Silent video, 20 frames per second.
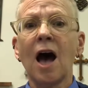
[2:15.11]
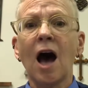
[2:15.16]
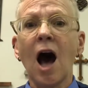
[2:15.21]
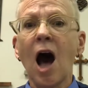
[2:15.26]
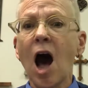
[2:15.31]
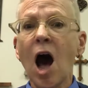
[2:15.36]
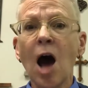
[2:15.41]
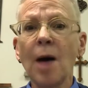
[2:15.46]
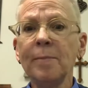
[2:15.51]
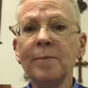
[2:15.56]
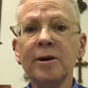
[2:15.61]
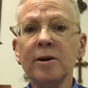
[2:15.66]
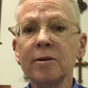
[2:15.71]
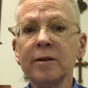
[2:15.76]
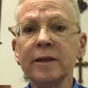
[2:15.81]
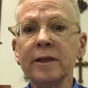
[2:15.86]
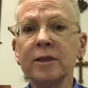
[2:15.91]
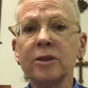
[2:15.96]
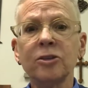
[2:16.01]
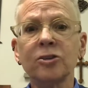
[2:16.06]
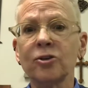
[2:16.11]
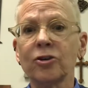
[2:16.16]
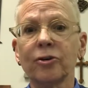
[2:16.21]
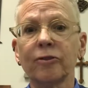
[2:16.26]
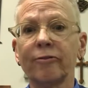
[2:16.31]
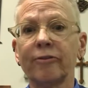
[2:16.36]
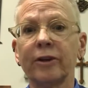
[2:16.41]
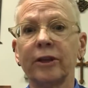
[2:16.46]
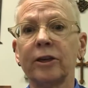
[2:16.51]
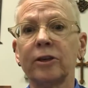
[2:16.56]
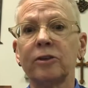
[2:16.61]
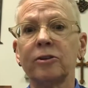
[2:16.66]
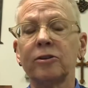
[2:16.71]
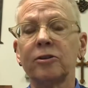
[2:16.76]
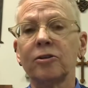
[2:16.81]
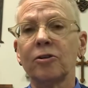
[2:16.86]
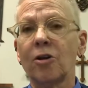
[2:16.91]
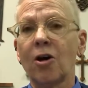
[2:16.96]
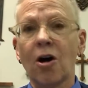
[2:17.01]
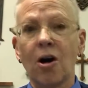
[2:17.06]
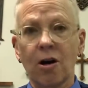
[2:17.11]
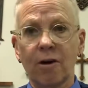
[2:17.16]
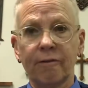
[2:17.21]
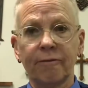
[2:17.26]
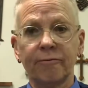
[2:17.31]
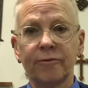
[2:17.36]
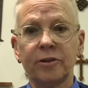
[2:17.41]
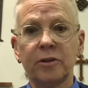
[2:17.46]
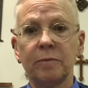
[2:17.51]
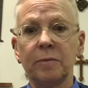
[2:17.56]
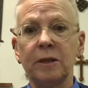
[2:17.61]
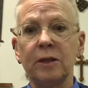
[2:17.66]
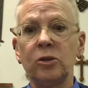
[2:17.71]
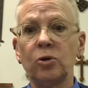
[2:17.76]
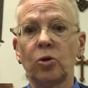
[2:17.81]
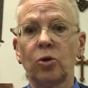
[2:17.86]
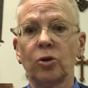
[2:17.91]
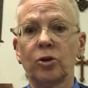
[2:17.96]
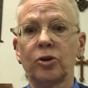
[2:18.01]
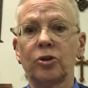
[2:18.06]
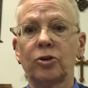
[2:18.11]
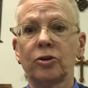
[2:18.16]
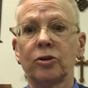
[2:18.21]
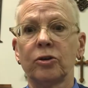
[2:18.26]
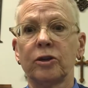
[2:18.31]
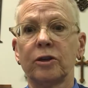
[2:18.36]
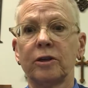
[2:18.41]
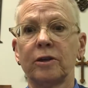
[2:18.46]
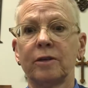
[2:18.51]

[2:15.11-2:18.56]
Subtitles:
obdurate servant off to be tortured.